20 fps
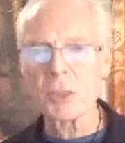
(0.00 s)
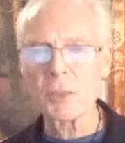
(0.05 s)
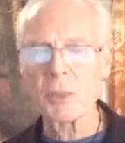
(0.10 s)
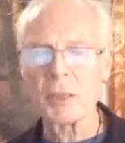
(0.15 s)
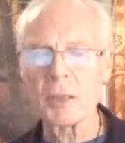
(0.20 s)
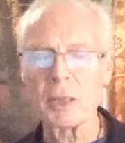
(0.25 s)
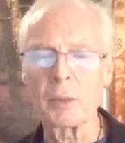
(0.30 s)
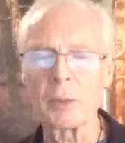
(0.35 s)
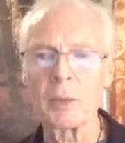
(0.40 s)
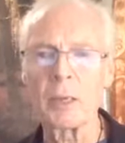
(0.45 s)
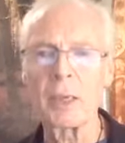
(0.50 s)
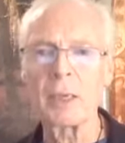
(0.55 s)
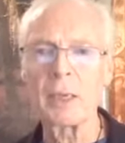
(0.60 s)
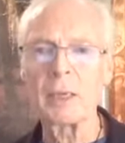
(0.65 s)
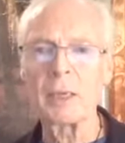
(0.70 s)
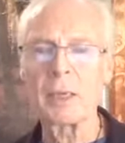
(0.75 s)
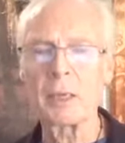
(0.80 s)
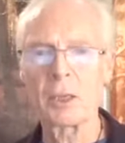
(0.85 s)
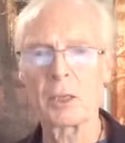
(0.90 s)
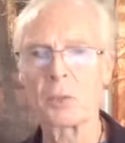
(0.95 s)
by the way,
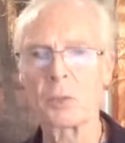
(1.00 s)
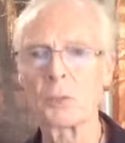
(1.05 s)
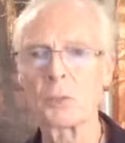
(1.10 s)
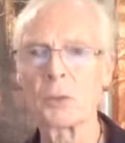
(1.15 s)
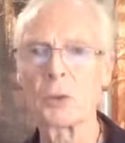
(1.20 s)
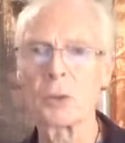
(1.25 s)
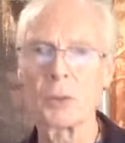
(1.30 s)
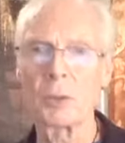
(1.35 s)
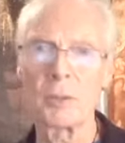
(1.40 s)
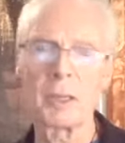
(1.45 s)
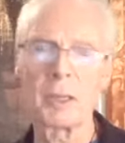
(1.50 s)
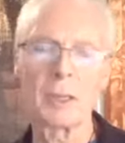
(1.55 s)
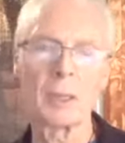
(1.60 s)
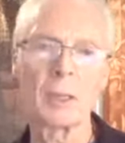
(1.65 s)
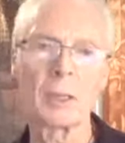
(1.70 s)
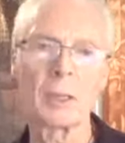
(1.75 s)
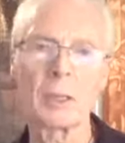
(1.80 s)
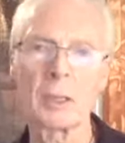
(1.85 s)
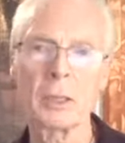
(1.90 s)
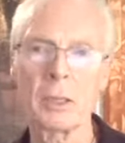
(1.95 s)
you can put them in
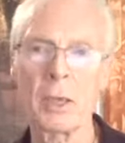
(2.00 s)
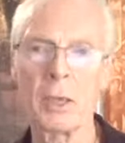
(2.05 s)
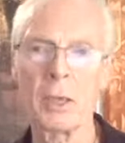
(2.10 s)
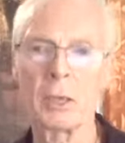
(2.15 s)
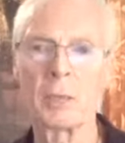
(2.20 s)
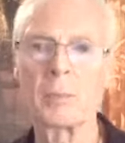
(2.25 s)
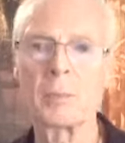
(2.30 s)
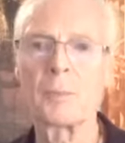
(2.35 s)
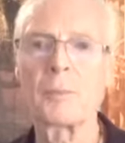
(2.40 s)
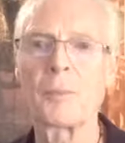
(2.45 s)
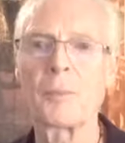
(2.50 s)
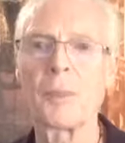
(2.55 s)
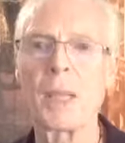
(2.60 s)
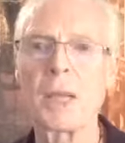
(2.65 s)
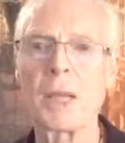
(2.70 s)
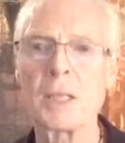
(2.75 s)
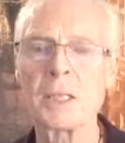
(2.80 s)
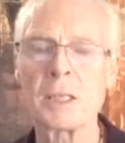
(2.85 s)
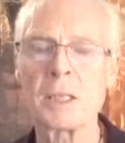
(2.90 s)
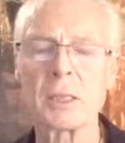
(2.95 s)
the column
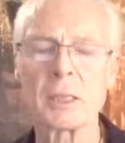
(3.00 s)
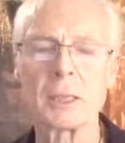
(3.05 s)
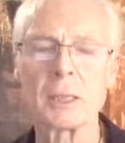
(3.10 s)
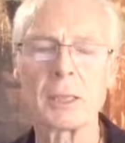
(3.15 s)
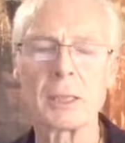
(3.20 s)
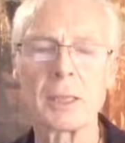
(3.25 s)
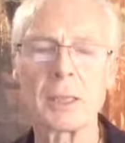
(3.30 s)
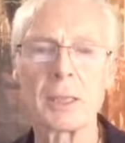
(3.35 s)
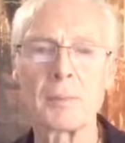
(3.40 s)
next, and